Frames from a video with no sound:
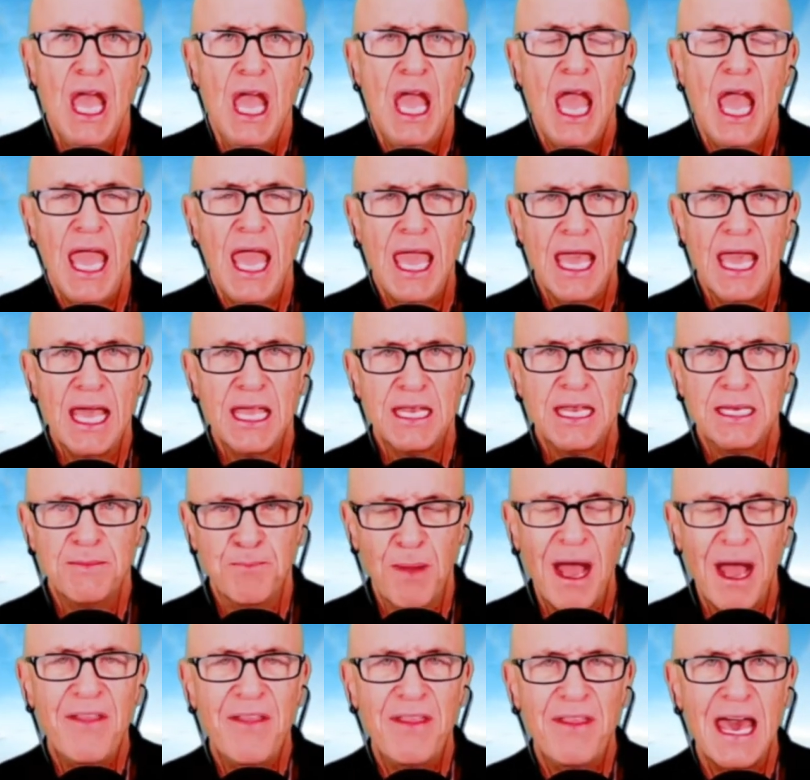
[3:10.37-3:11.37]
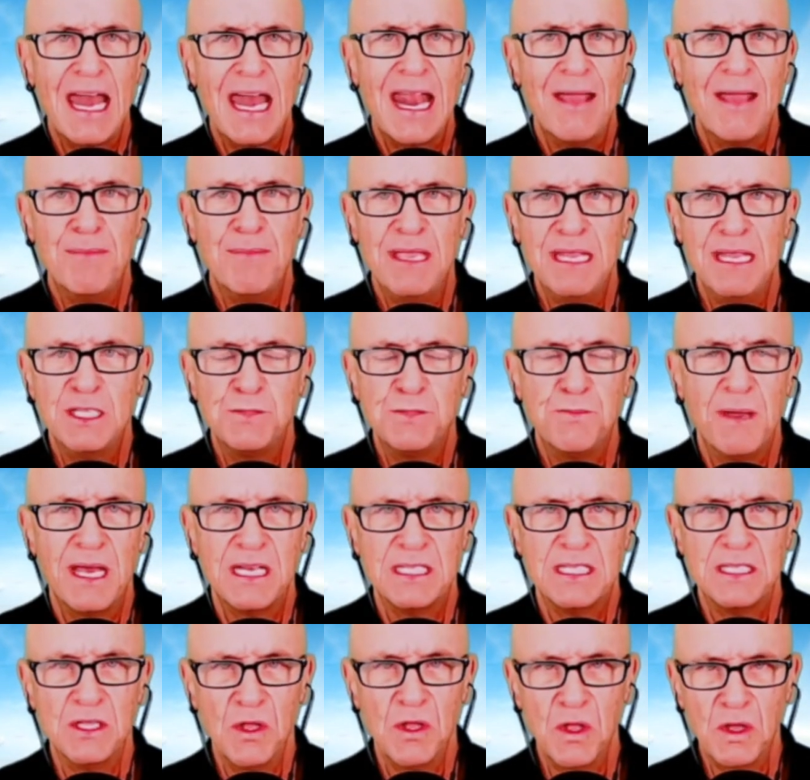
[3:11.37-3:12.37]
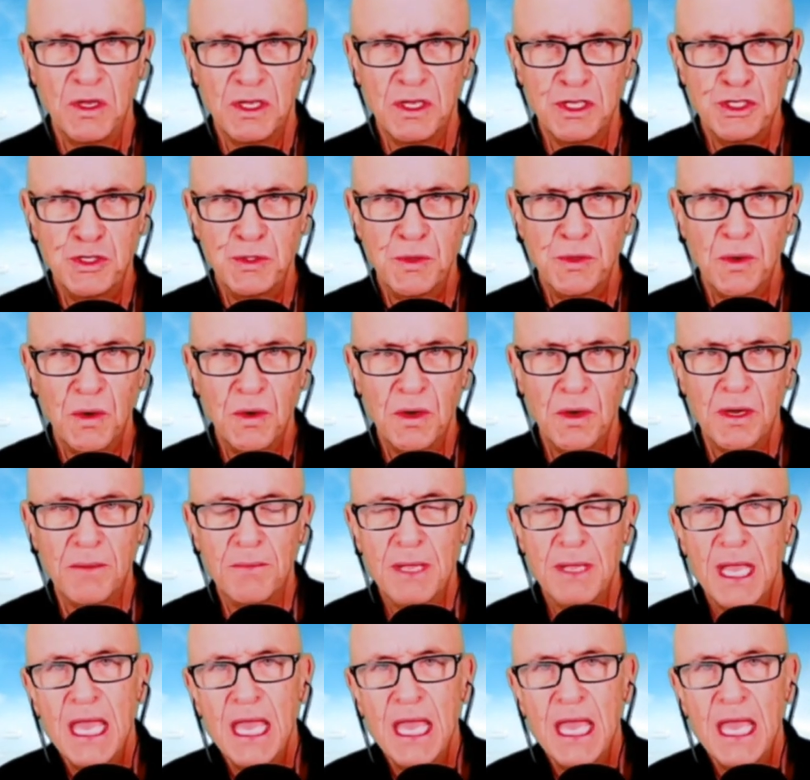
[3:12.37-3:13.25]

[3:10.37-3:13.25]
And by that, I mean, it's about as long as your arm.